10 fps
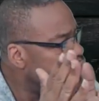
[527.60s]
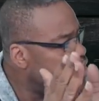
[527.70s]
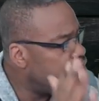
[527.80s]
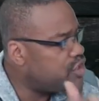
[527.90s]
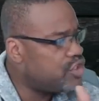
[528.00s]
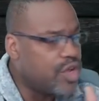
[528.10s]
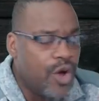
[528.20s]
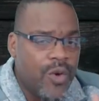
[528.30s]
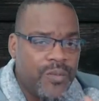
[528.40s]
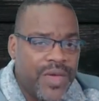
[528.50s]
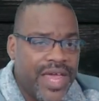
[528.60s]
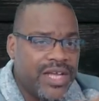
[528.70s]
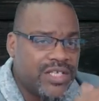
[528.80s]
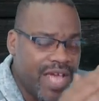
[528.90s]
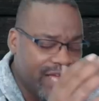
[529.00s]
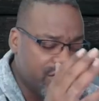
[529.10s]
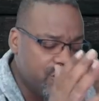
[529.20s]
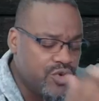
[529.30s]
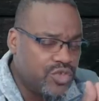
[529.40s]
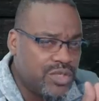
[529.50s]
This is the homepage. As a
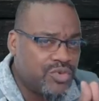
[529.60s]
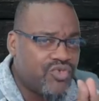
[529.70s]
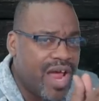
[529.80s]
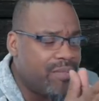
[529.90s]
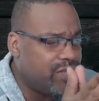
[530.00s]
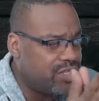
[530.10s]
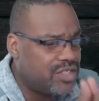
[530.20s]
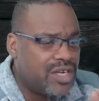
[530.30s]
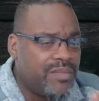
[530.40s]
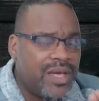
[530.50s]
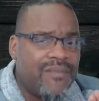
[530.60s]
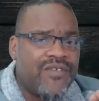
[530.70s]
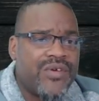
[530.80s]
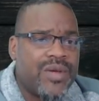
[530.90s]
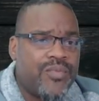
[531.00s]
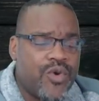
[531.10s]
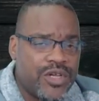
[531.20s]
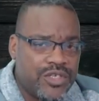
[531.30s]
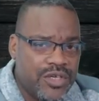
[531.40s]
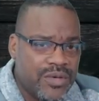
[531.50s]
new subscriber, this is going to become very
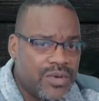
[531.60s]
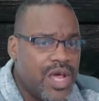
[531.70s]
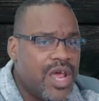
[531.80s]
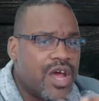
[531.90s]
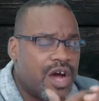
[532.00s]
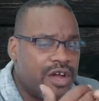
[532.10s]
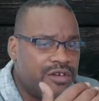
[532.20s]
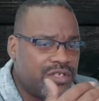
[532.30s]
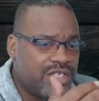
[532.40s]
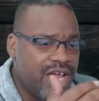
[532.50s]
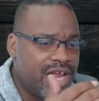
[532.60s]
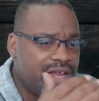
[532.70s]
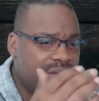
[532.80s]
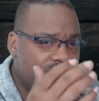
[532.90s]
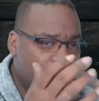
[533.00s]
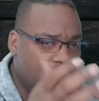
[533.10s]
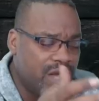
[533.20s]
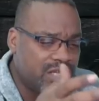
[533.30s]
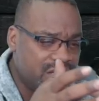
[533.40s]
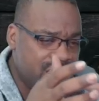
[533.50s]
important to you. Understanding
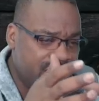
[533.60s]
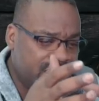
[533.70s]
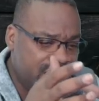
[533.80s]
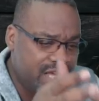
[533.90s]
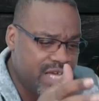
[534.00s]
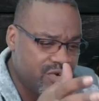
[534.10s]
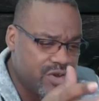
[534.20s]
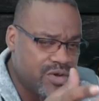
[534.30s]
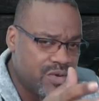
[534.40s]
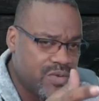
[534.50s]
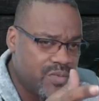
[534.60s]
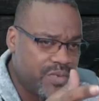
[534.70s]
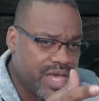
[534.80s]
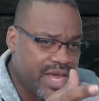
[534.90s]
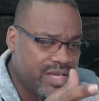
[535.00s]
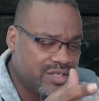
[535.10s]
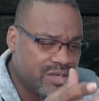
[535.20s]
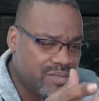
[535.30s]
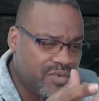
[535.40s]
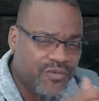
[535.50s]
what is here on the homepage
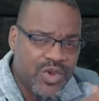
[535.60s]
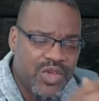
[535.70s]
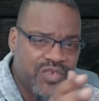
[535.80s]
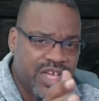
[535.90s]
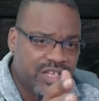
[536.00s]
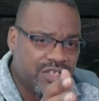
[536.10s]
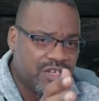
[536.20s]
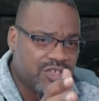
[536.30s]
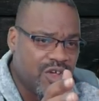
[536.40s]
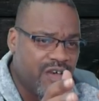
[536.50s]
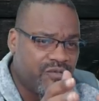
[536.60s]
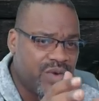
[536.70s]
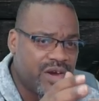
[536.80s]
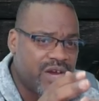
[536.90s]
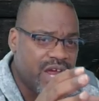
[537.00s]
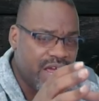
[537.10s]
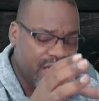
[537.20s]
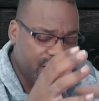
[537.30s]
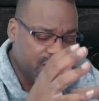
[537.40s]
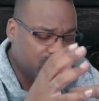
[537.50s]
before you even get into the software
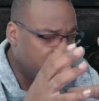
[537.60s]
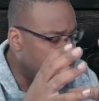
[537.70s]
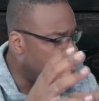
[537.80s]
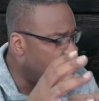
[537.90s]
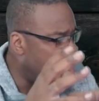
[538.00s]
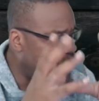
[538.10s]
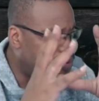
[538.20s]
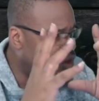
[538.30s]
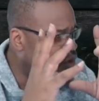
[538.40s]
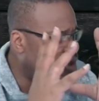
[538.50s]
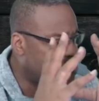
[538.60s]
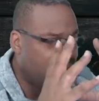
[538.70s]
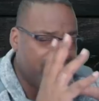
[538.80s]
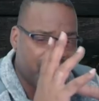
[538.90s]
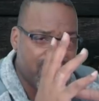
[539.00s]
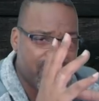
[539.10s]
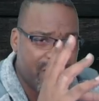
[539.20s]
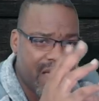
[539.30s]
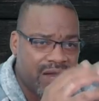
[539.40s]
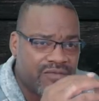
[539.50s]
is going to, one, put you in the right frame of
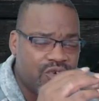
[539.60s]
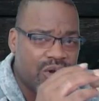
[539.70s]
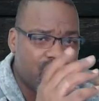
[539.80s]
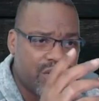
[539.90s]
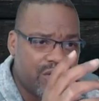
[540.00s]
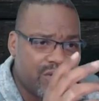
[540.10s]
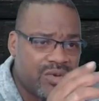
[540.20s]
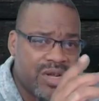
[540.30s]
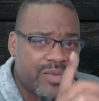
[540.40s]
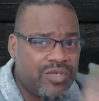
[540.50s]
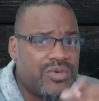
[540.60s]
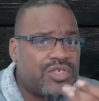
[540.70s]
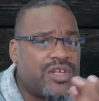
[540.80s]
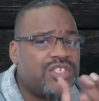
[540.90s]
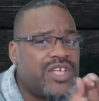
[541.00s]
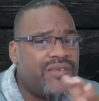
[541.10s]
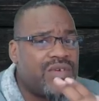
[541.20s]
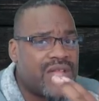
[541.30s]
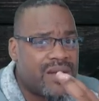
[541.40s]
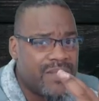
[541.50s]
mind of knowing what to do, and number two, it's going to save
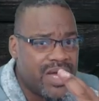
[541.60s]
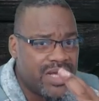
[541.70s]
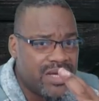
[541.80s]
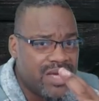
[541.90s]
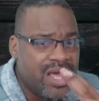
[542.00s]
you a lot of money.